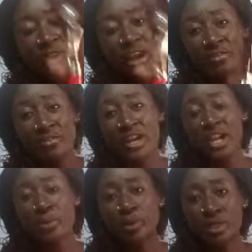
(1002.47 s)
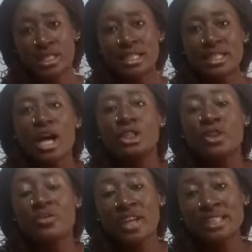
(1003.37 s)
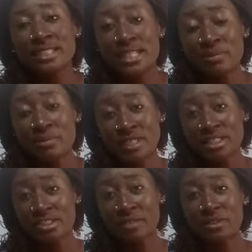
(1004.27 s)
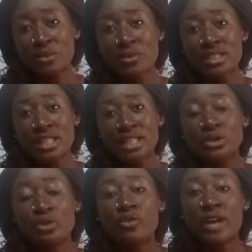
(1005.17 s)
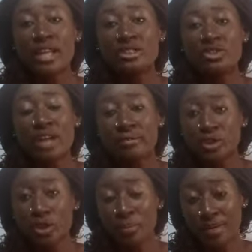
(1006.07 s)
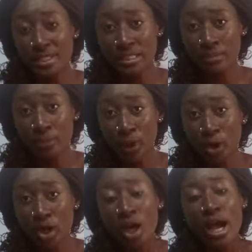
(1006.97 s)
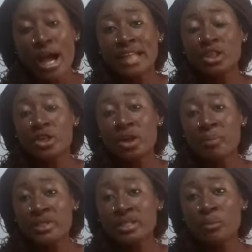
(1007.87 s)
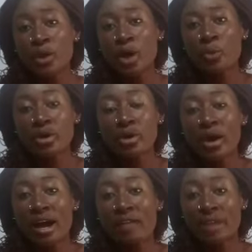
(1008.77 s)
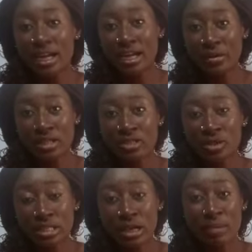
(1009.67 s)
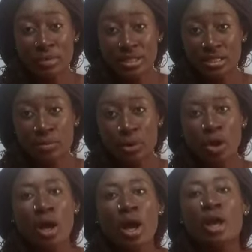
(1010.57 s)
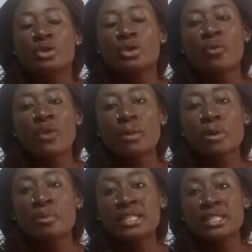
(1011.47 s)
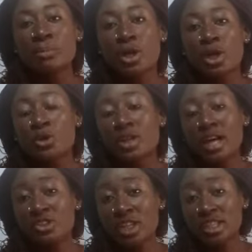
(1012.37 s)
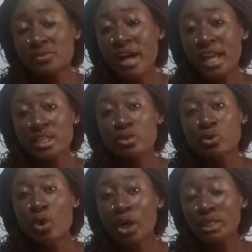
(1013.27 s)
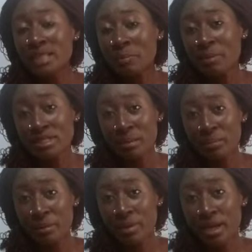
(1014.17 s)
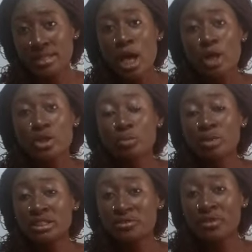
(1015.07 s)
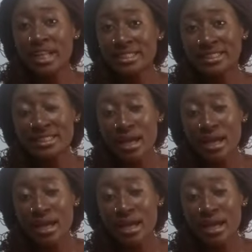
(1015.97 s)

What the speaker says: very important. Don't forget that in pattern drafting we said you first draft your basic block, and on your basic block we don't have allowance on our basic block. So from your basic block you can transfer it to other pattern papers to modify the